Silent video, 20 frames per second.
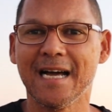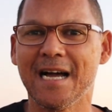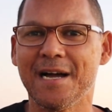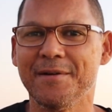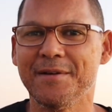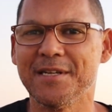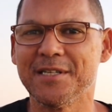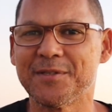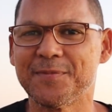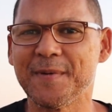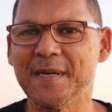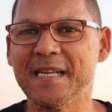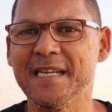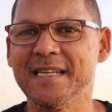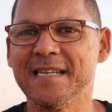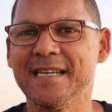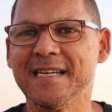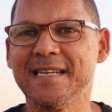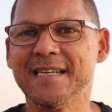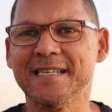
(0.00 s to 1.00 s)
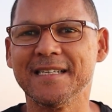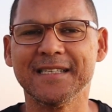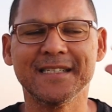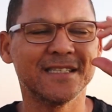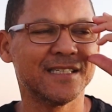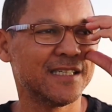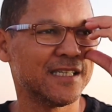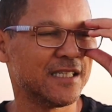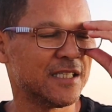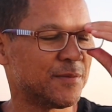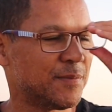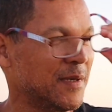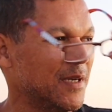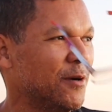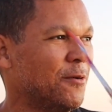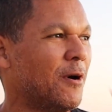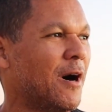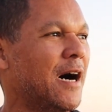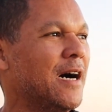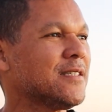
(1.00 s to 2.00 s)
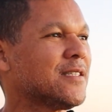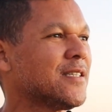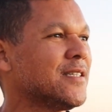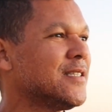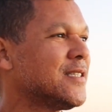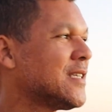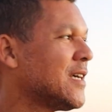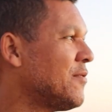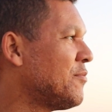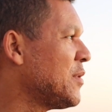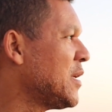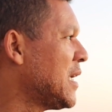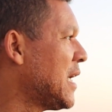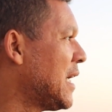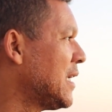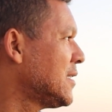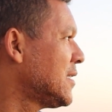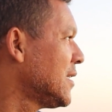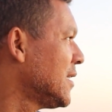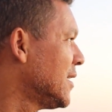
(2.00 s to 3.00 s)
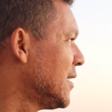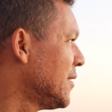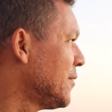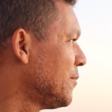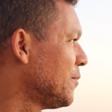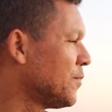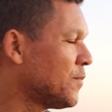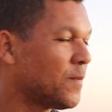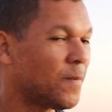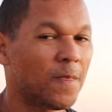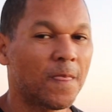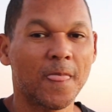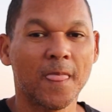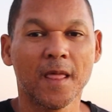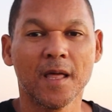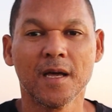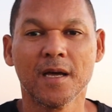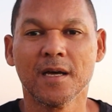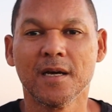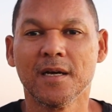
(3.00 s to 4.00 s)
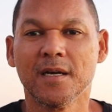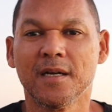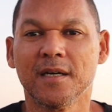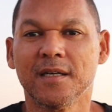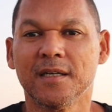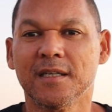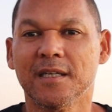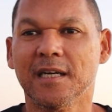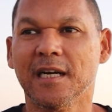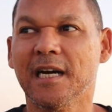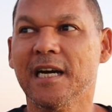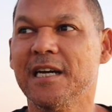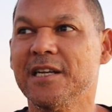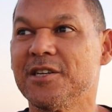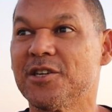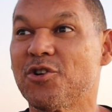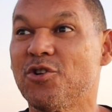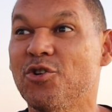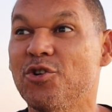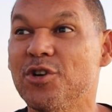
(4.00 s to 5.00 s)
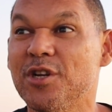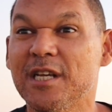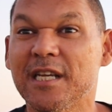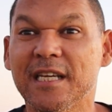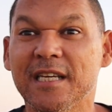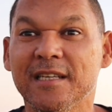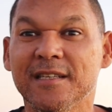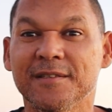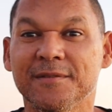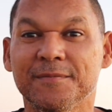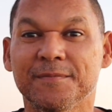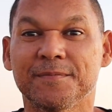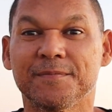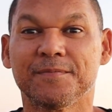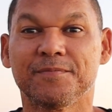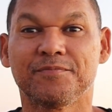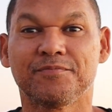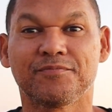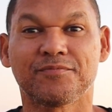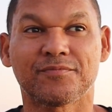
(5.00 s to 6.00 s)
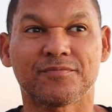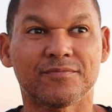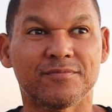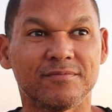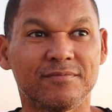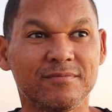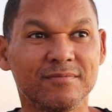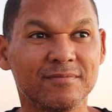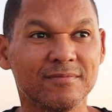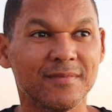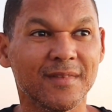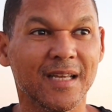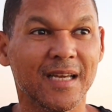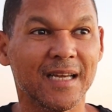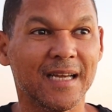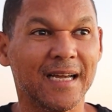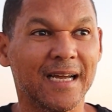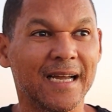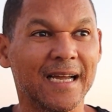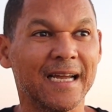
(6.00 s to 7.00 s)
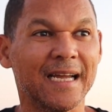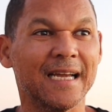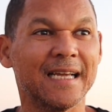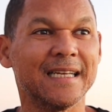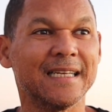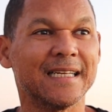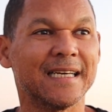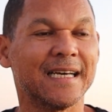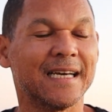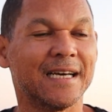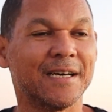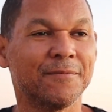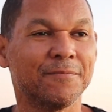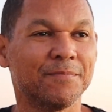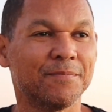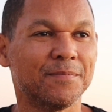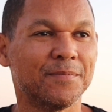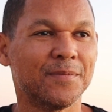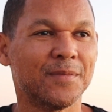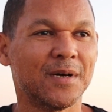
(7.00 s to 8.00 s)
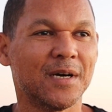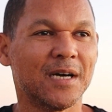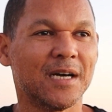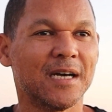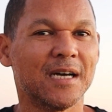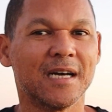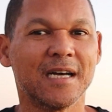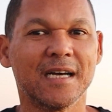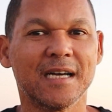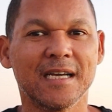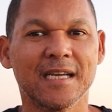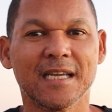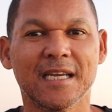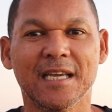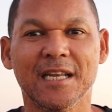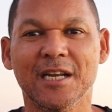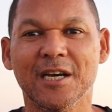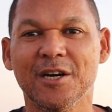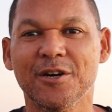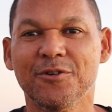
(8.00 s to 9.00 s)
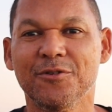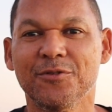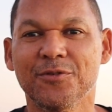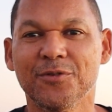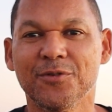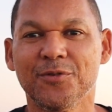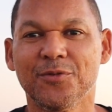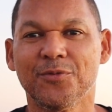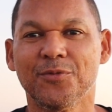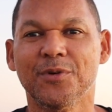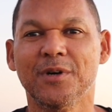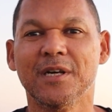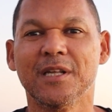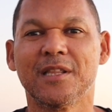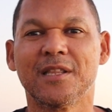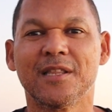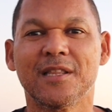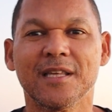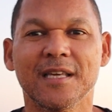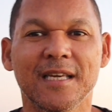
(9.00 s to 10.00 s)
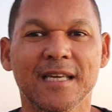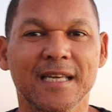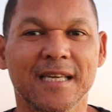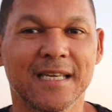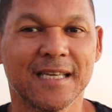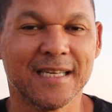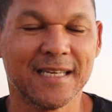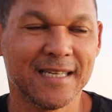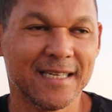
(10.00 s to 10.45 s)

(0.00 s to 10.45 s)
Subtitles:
I mean, it's been a while since I've been out here recording, and you know, with the,